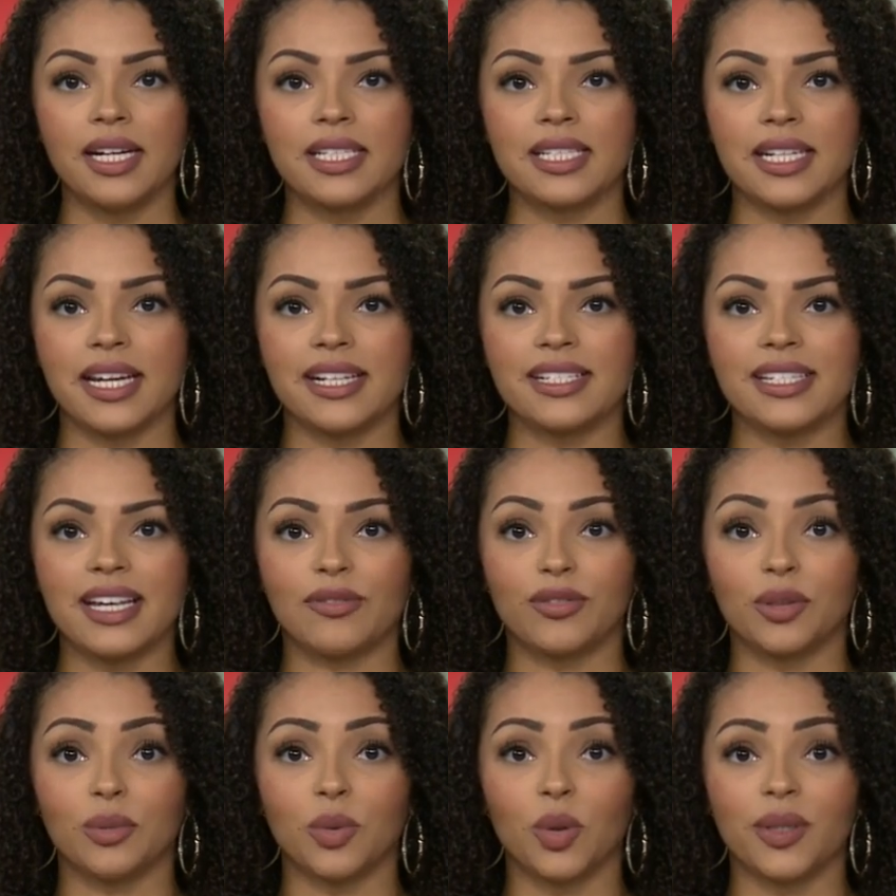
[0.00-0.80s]
Today,
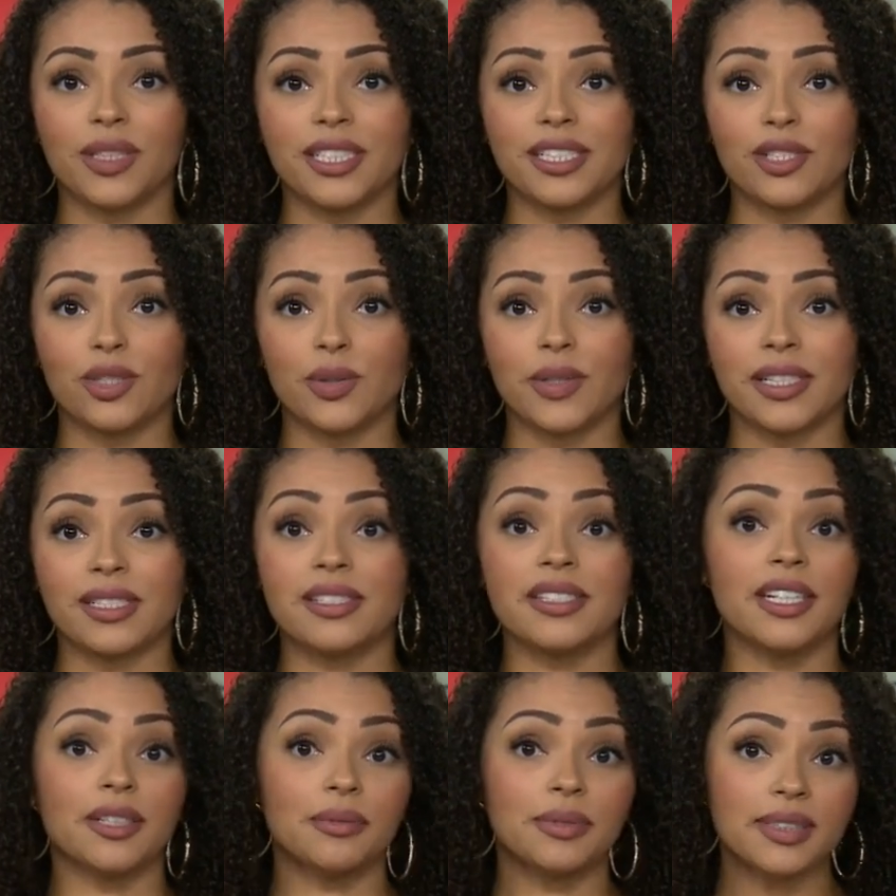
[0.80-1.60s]
several more
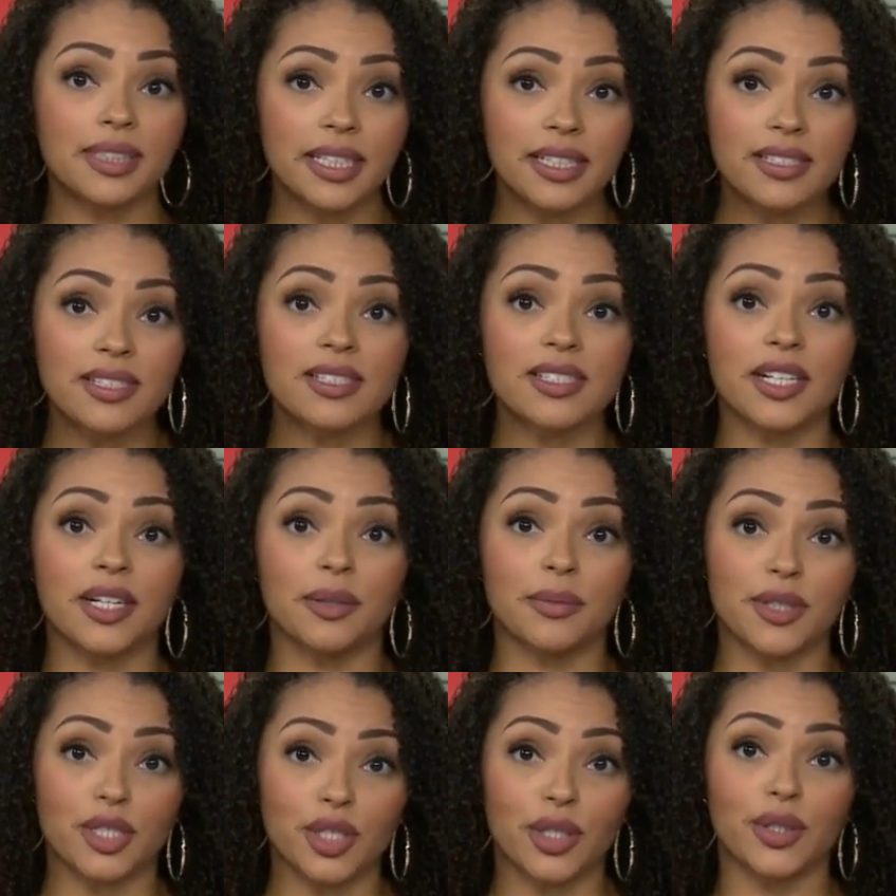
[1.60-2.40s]
districts did release
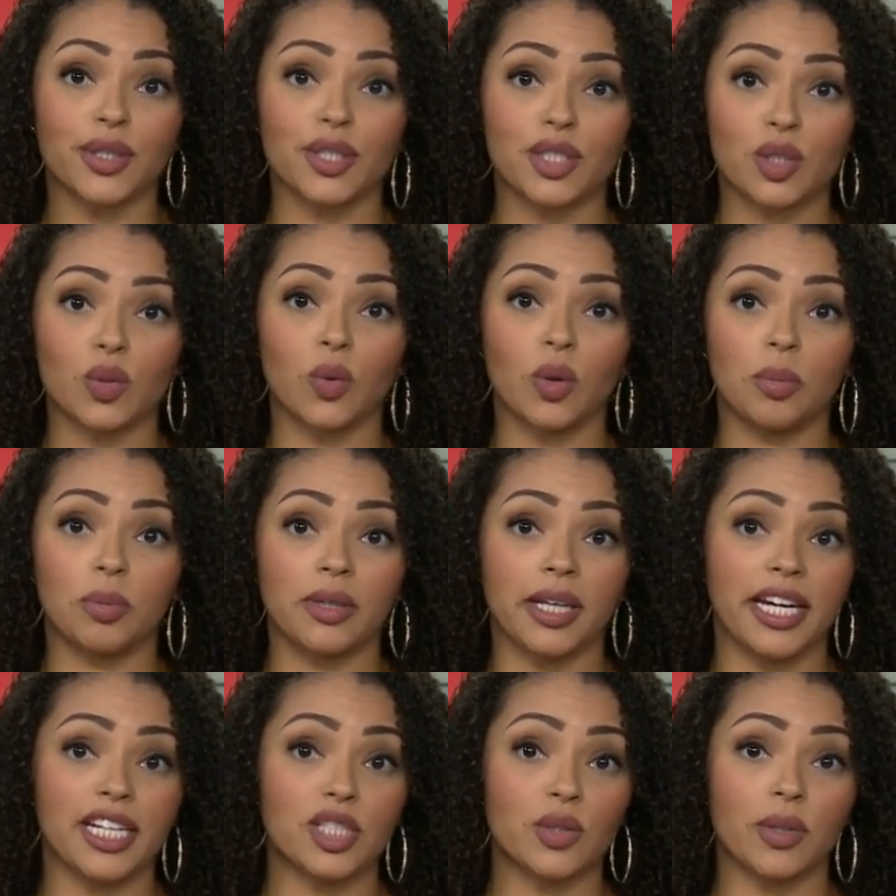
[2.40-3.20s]
their return to school
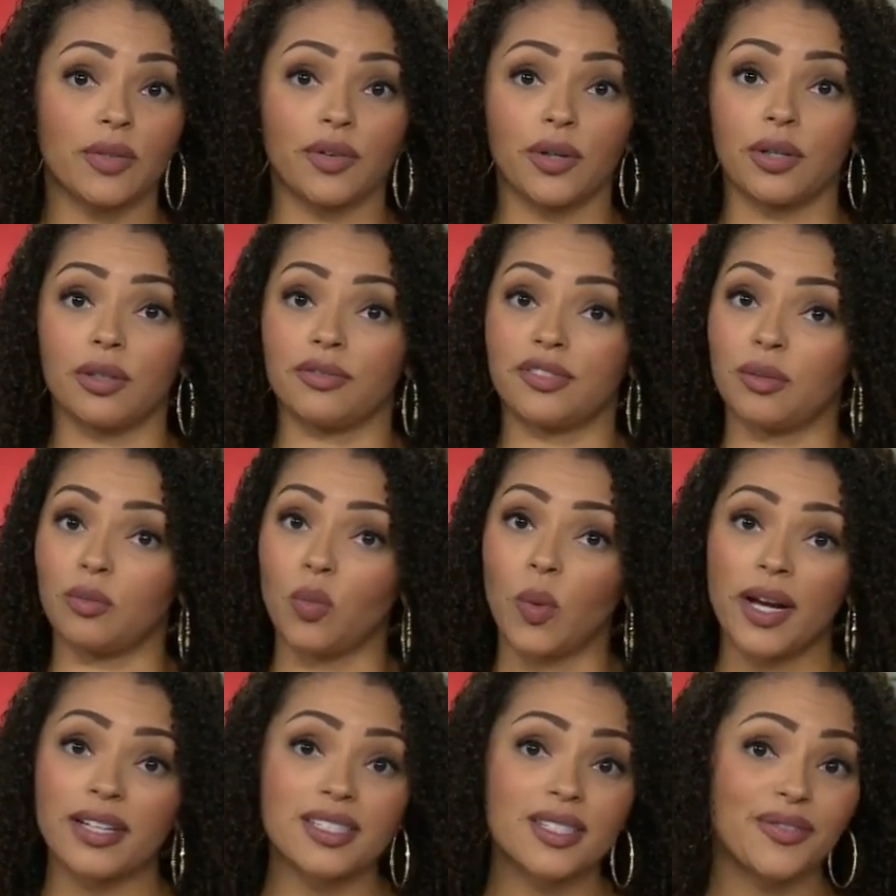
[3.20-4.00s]
plans. We've heard
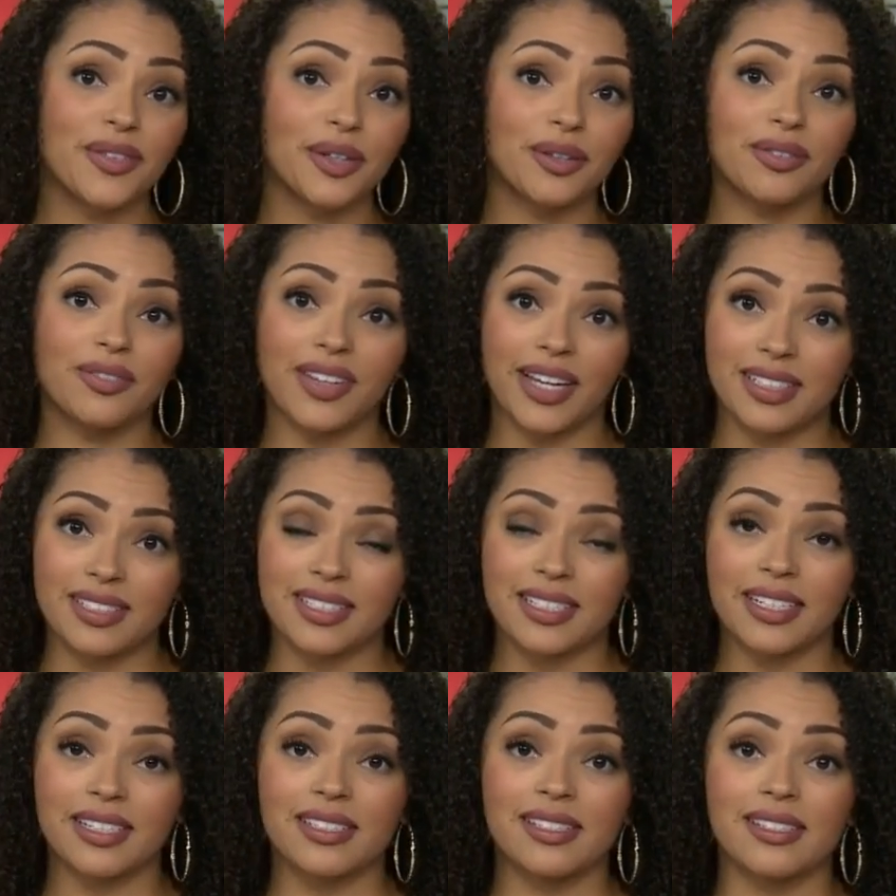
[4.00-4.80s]
from Wentzville,
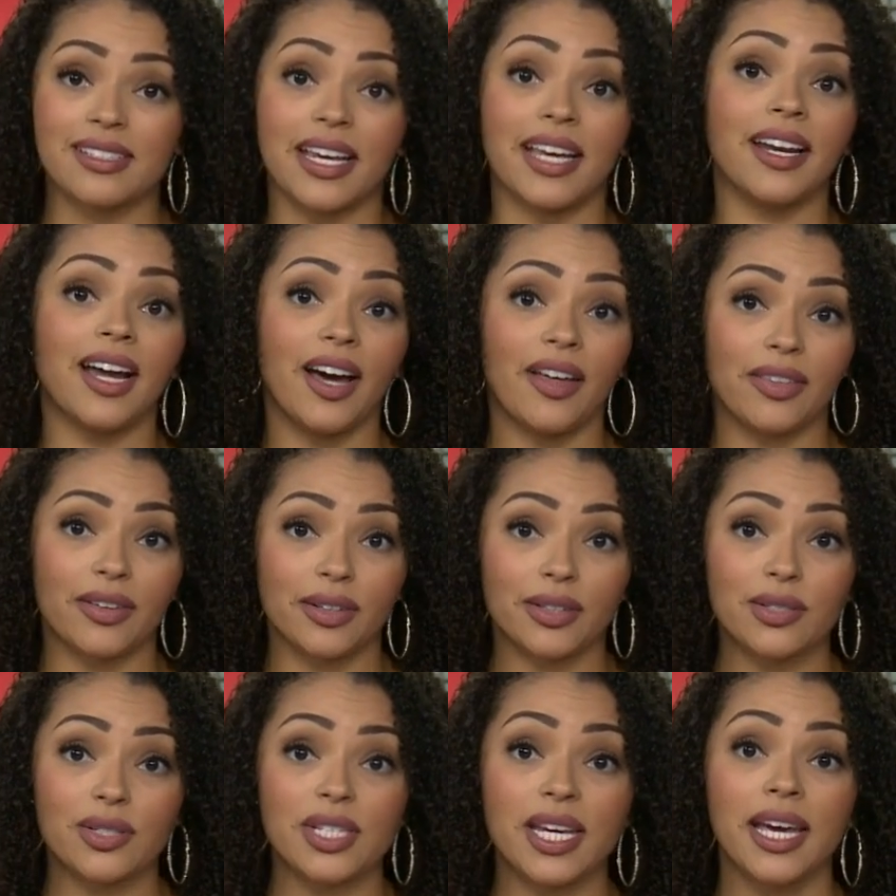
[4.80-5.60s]
Festus, and
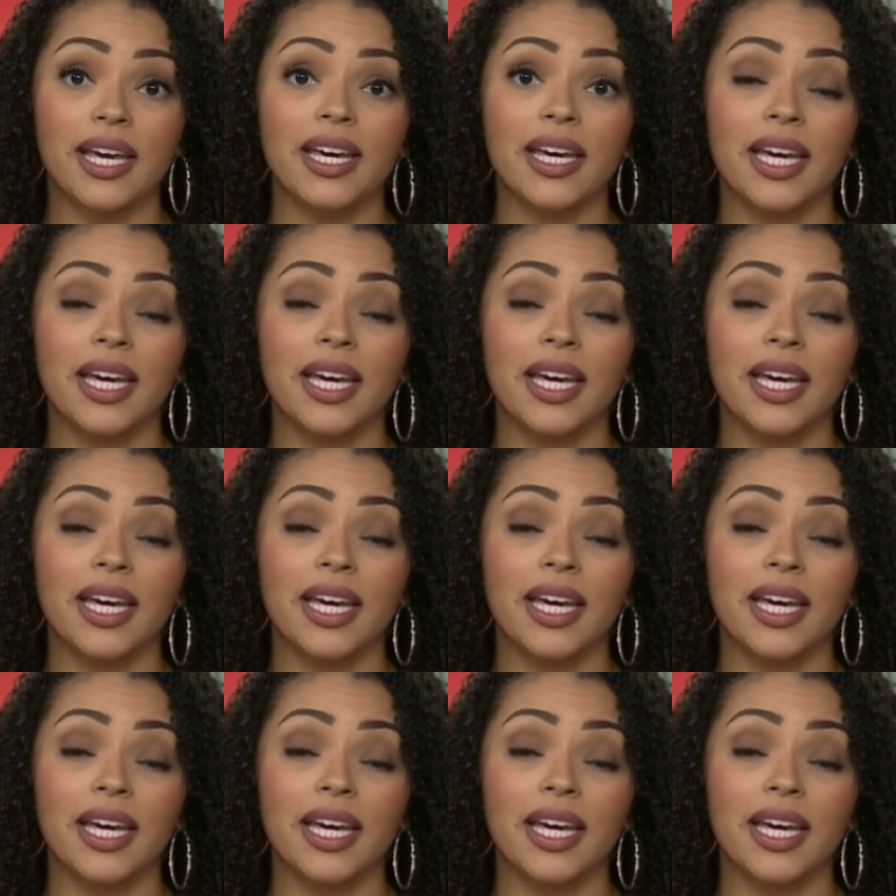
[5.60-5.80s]
others.